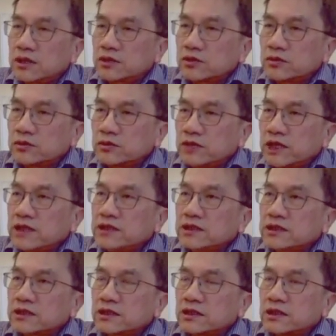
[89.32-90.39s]
to
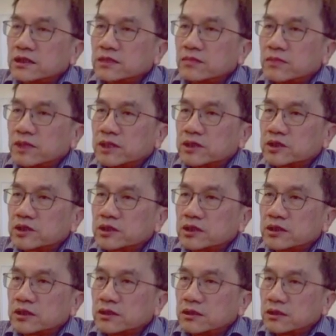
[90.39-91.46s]
edit a much
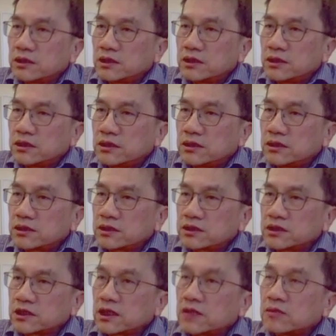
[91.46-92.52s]

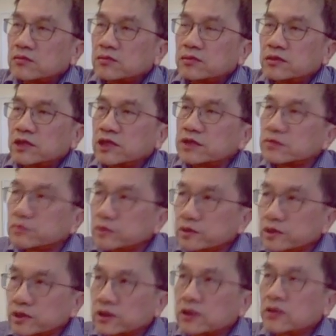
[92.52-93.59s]
desirable
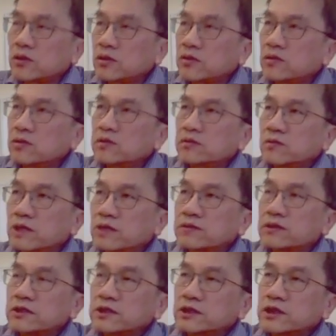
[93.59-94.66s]
handbook called the
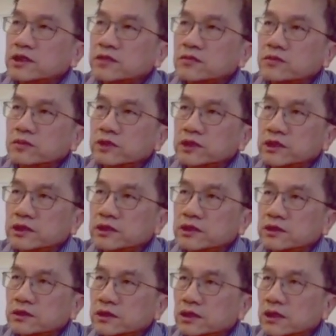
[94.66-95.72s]
Routledge Handbook in
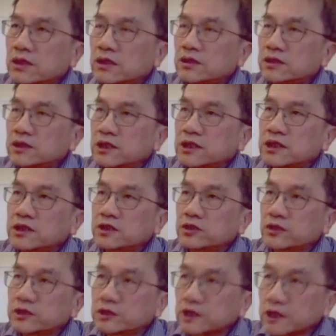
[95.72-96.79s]
Chinese
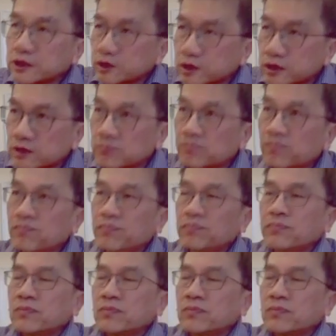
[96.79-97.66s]
Translation.